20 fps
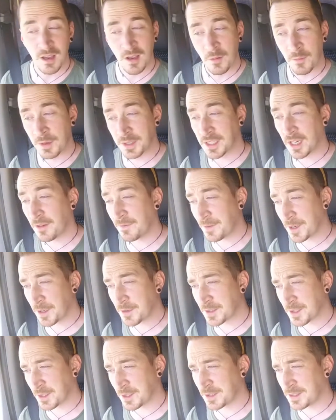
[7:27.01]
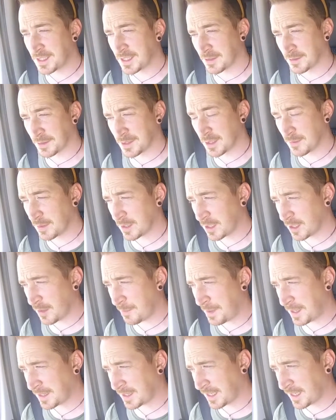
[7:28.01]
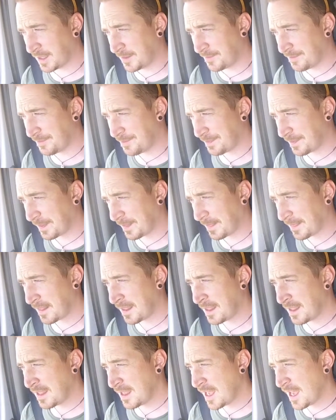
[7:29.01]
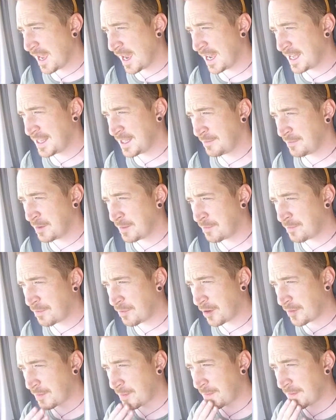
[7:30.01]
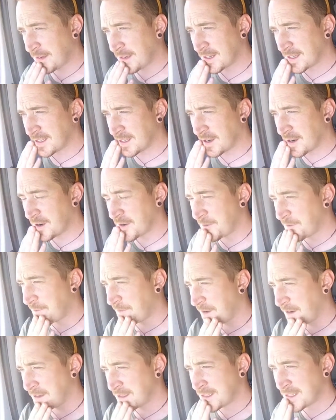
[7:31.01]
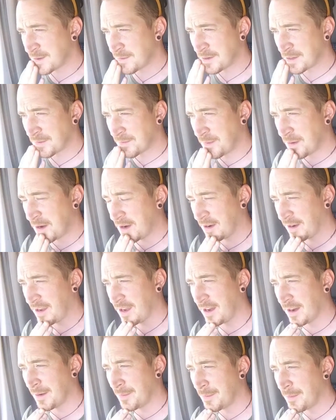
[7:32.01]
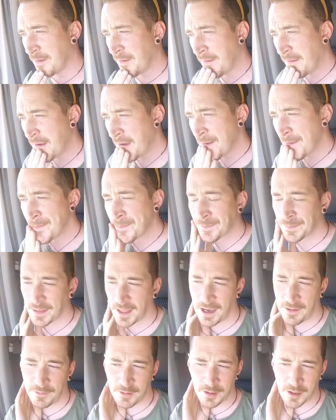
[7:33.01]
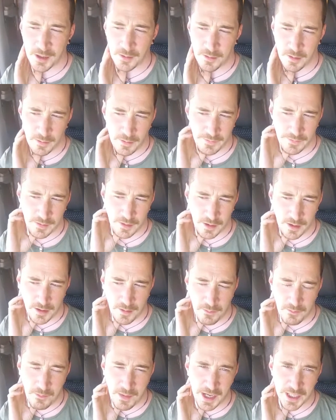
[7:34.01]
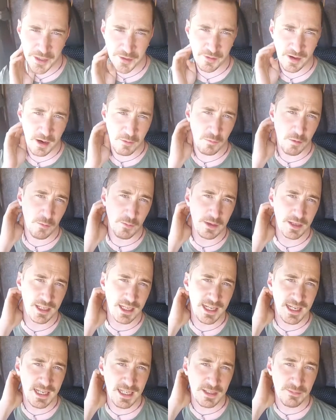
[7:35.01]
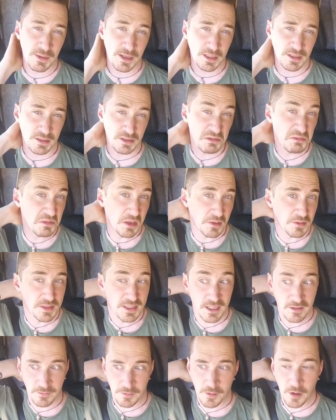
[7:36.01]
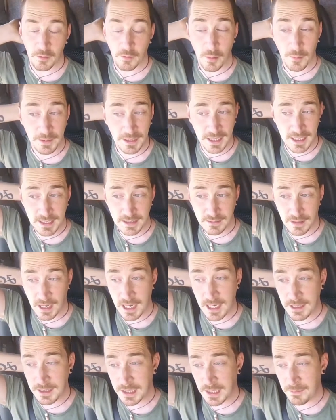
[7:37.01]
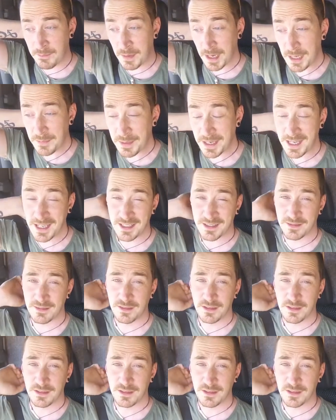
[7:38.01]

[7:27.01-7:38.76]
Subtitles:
which I figure is a good deal. So we're going to go pick that up. And then we're probably going to go find somewhere to park up, have a look at what we've got, measure out what we need, see if we've got what we need, and maybe